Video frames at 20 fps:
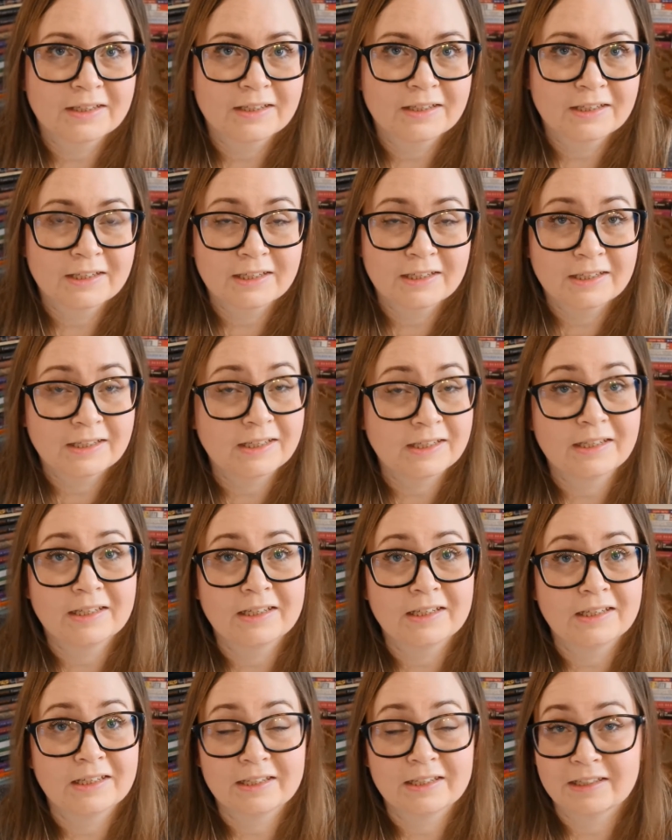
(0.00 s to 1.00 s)
he
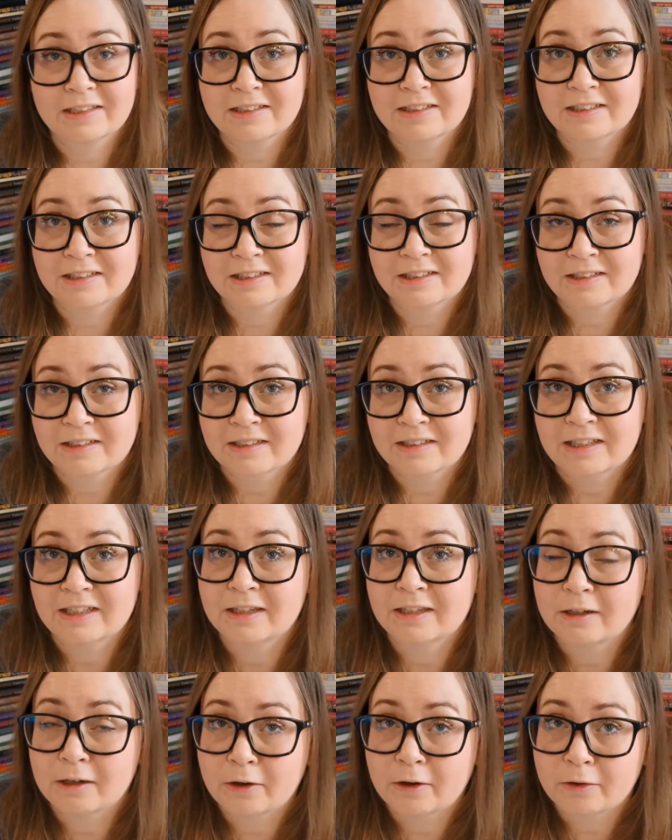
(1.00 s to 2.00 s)
is
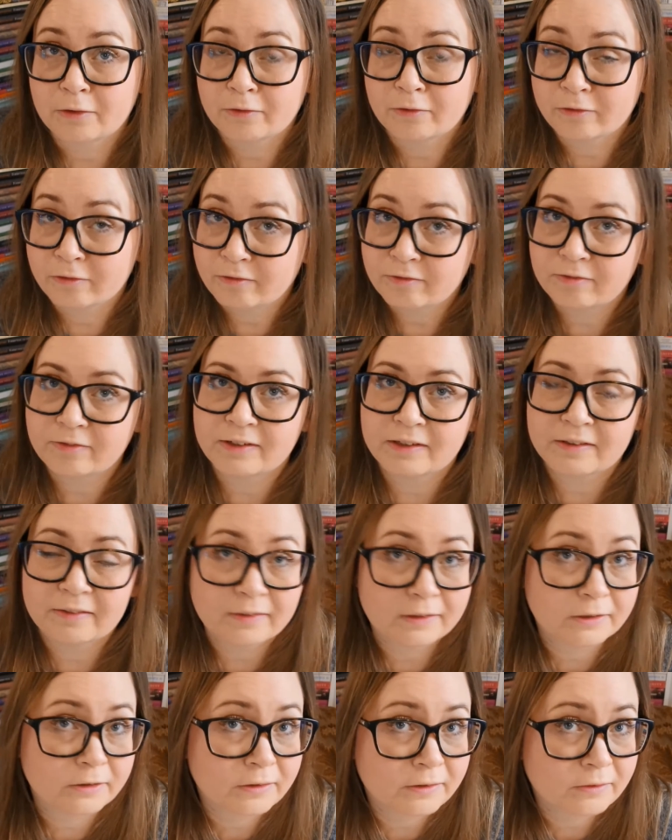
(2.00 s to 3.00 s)
in love with
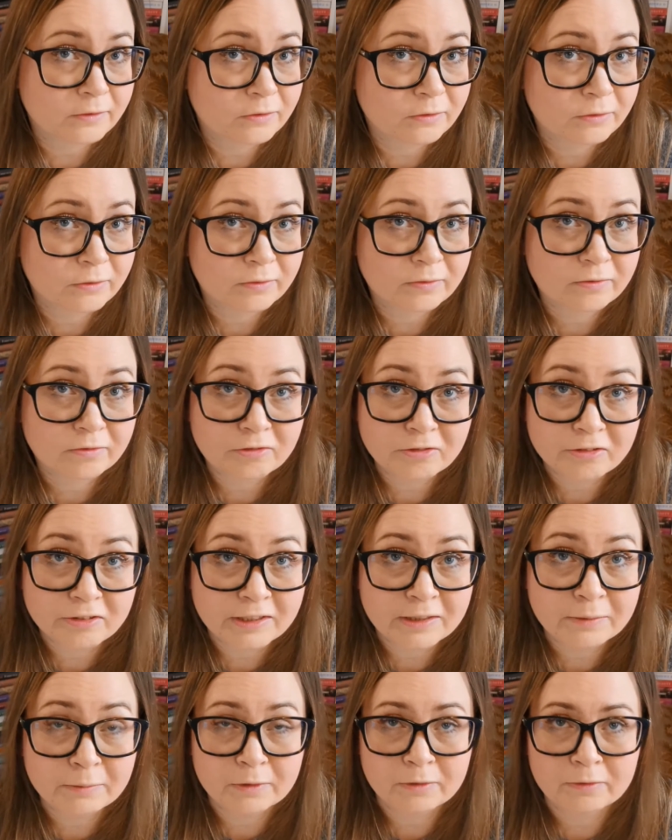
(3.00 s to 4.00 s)
the
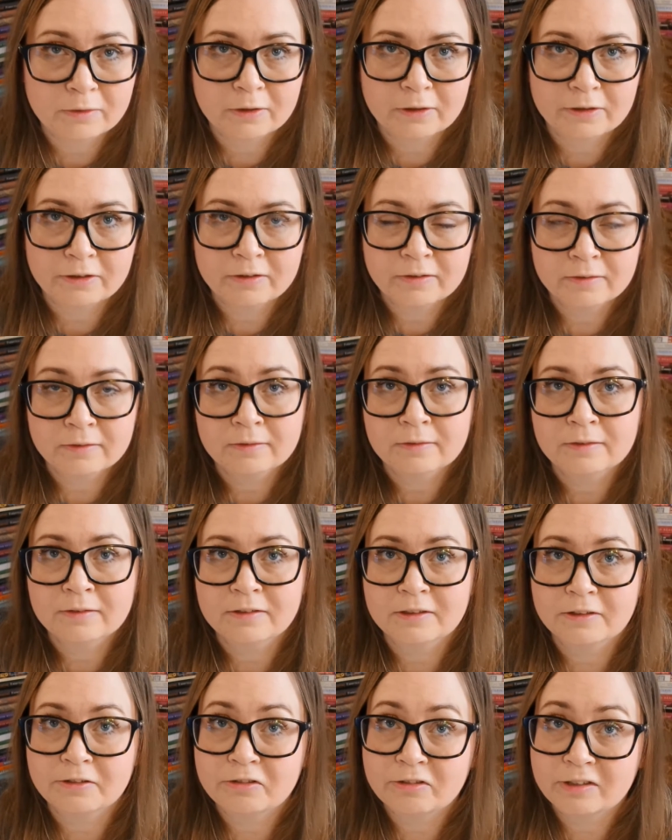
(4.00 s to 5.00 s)
dream of her,
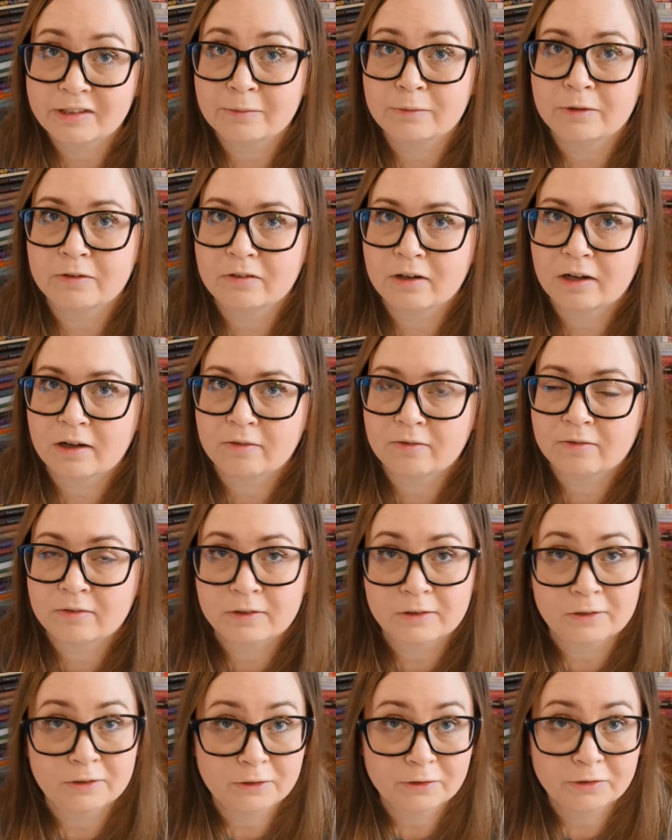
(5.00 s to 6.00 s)
the dream of love,
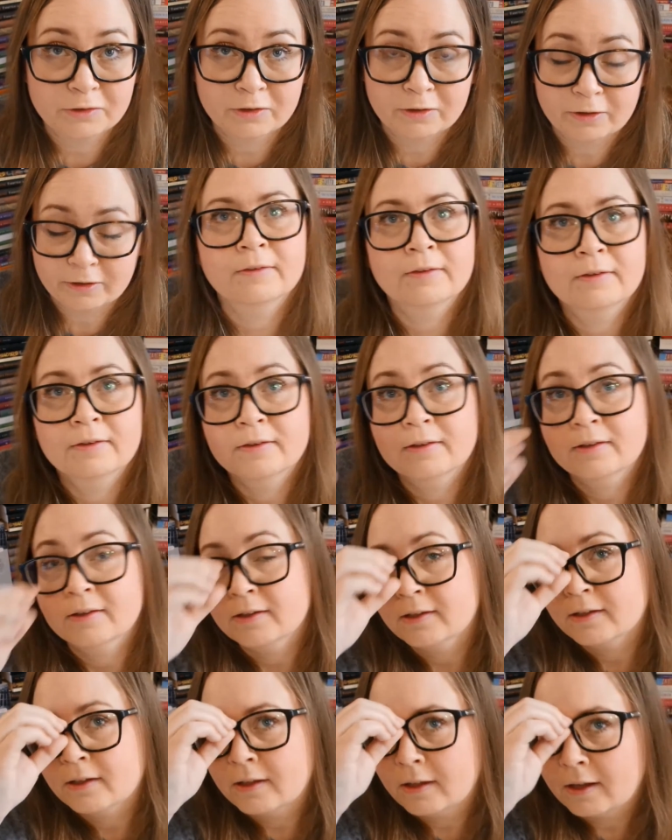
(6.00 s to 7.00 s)
not her.
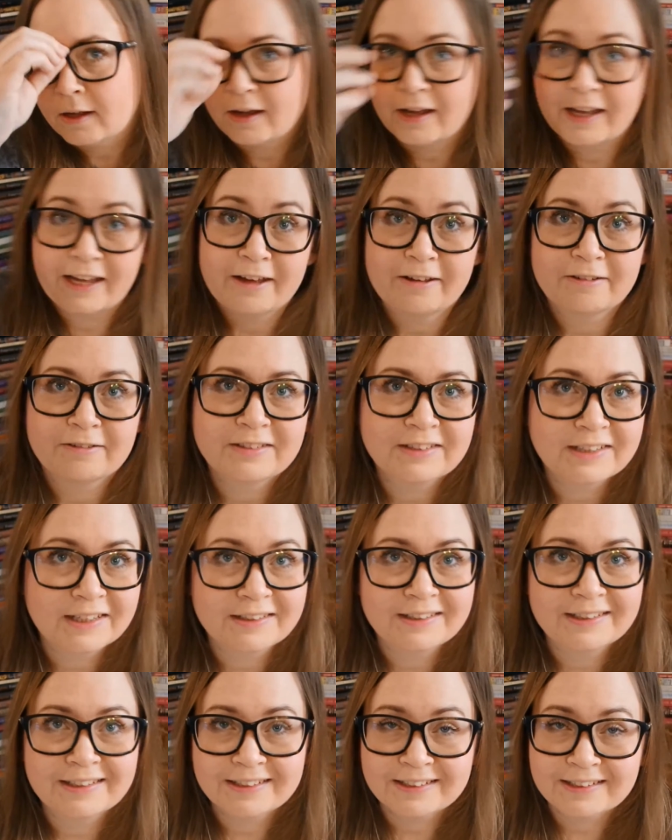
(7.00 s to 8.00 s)
I have
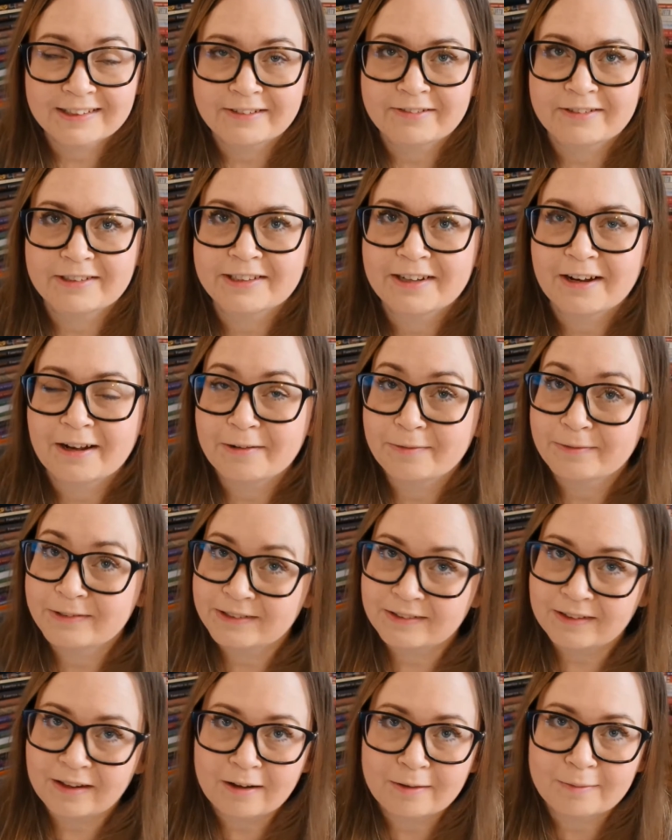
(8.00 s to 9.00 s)
said it several
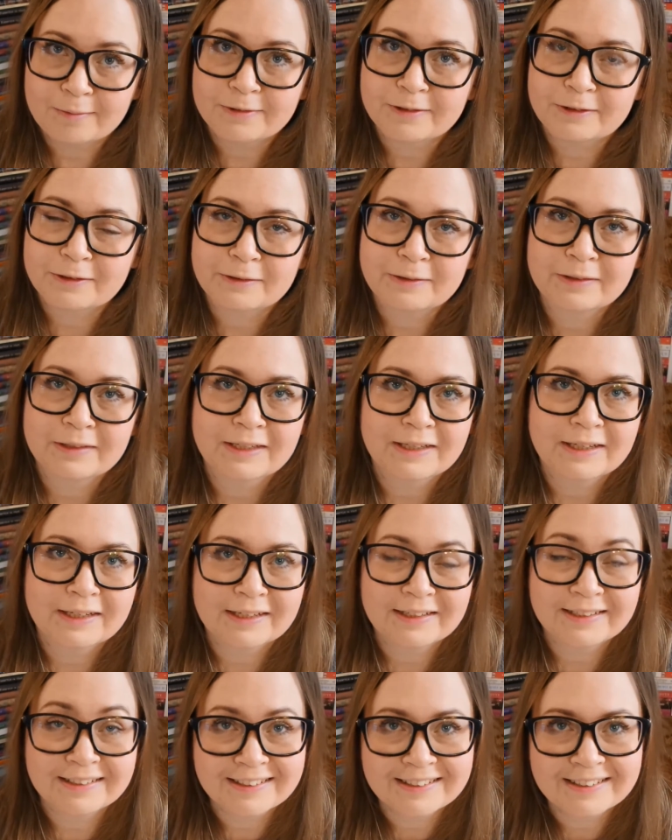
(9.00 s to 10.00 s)
times, Hamsun
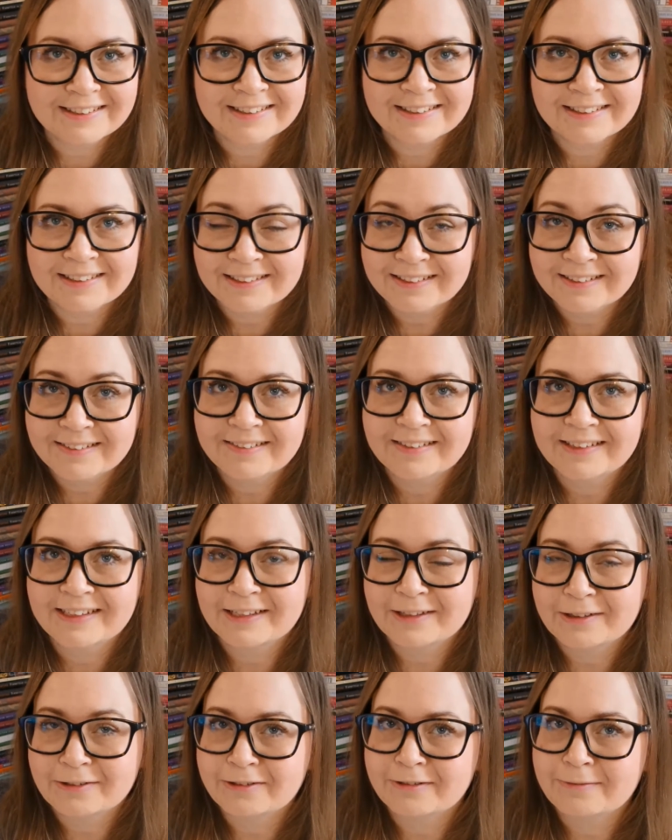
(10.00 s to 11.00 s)
is
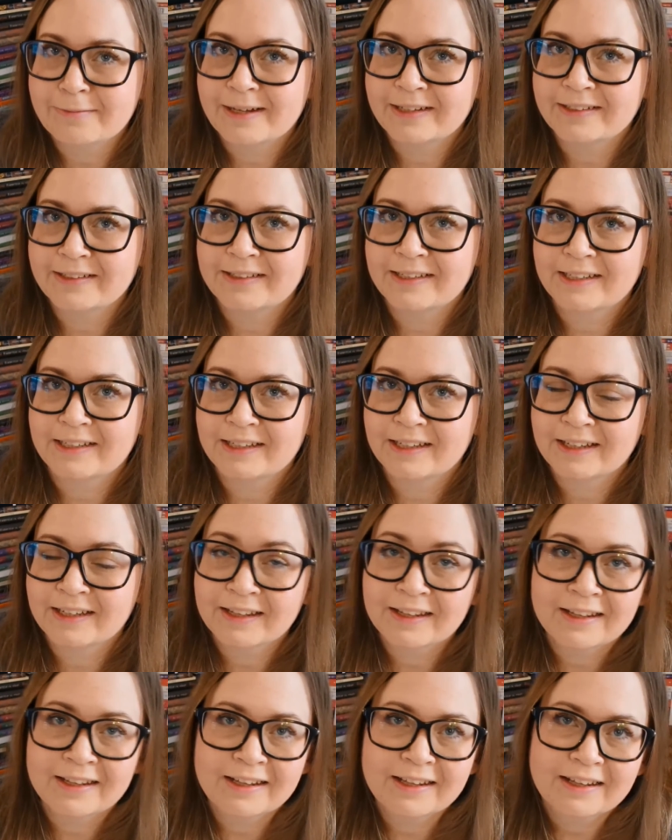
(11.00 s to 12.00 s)
neo-romantic,
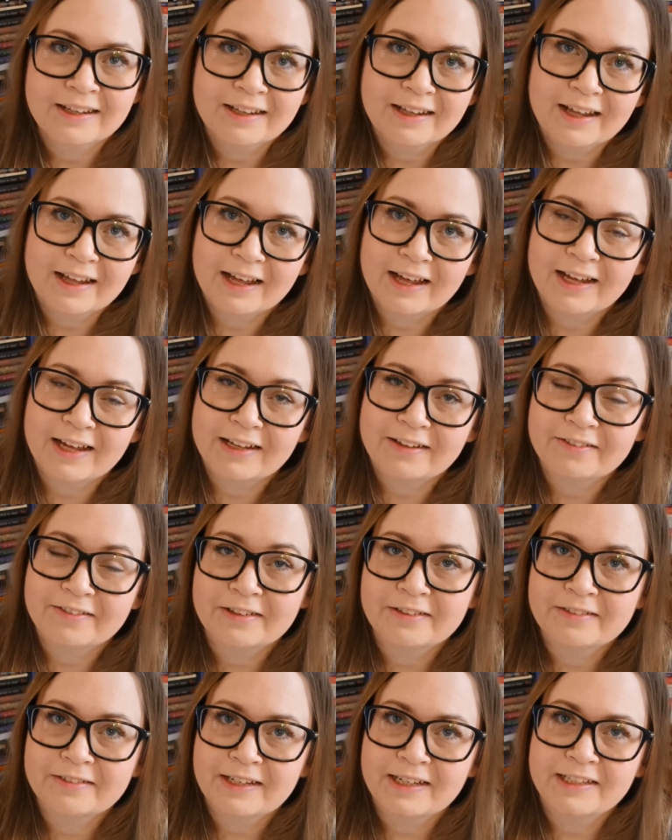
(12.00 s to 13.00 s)
and
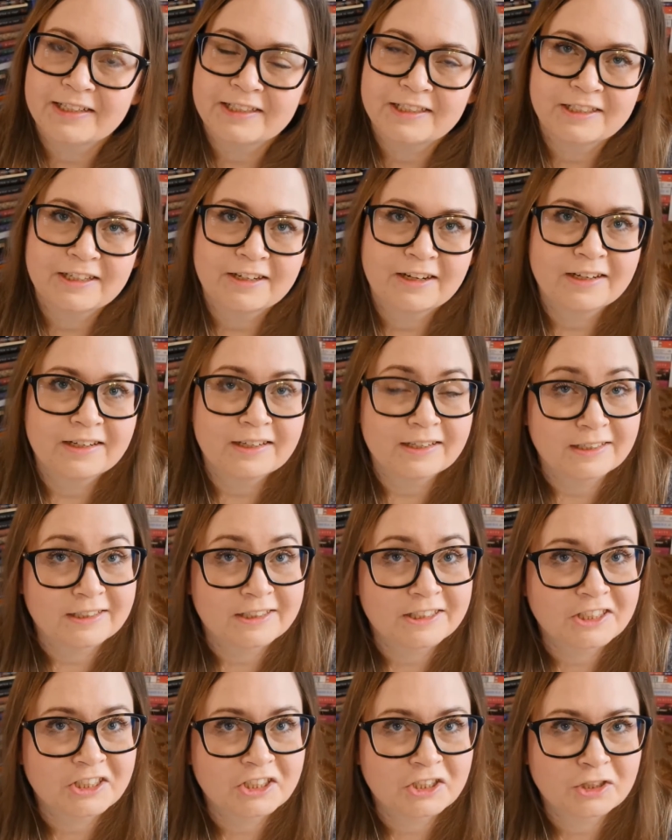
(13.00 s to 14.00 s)
the nature
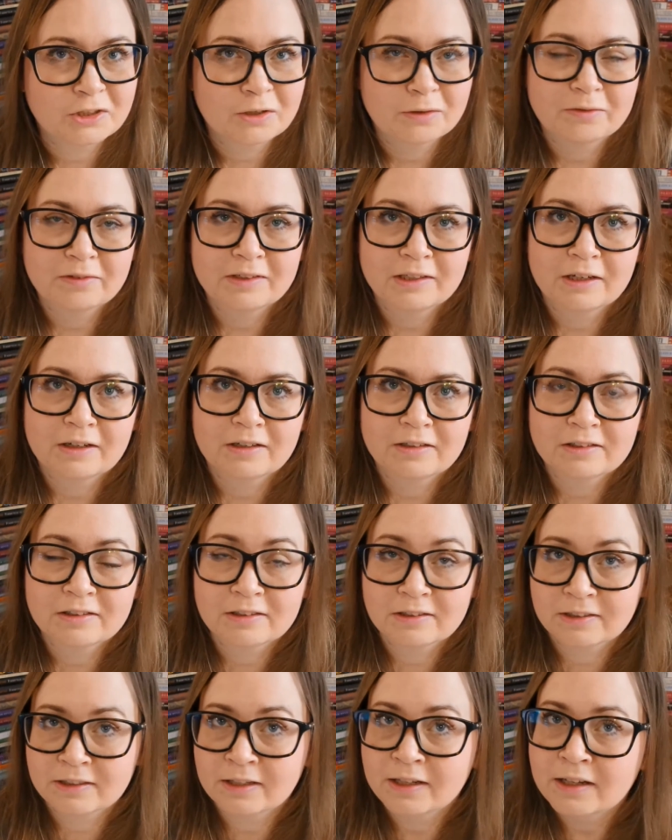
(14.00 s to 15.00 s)
is showing
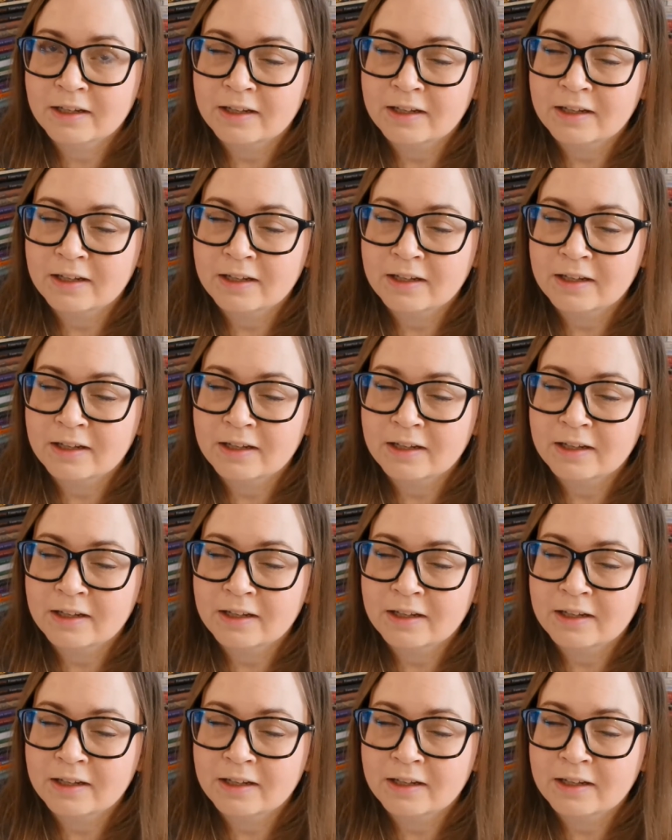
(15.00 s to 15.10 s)
us